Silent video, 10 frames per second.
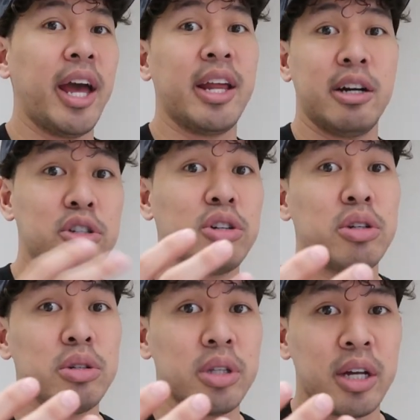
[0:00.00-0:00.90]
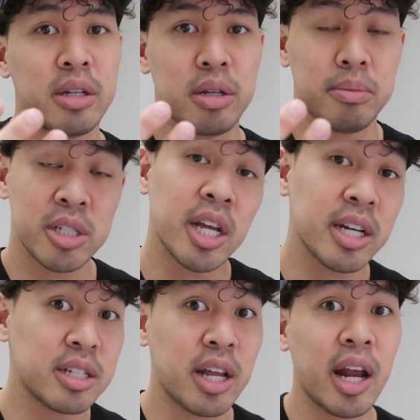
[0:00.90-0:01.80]
and I'll tell you like the
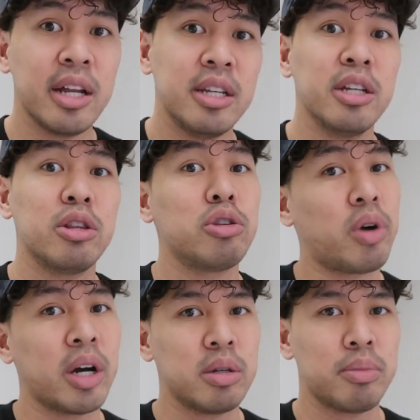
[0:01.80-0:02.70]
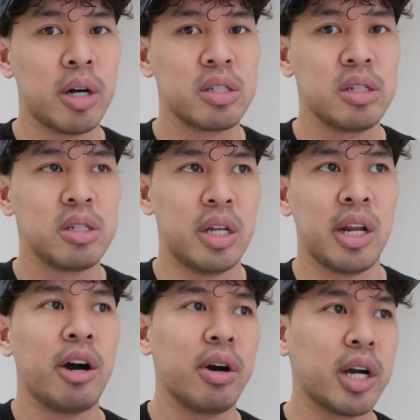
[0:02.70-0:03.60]
mistakes that I did throughout the process and
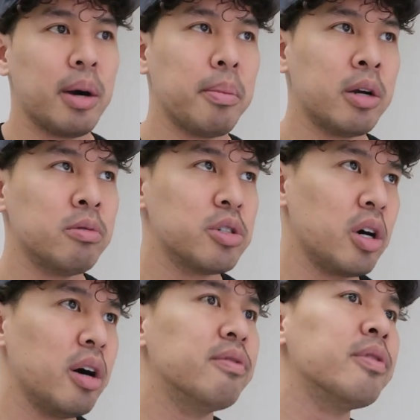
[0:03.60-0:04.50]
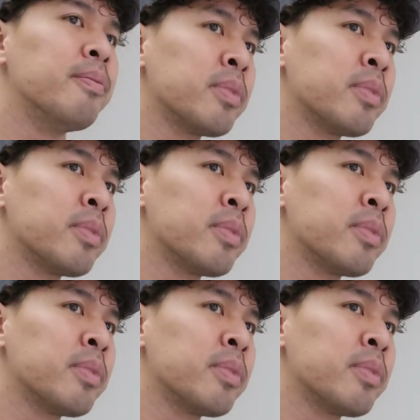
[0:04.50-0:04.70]
how I got mine resolved.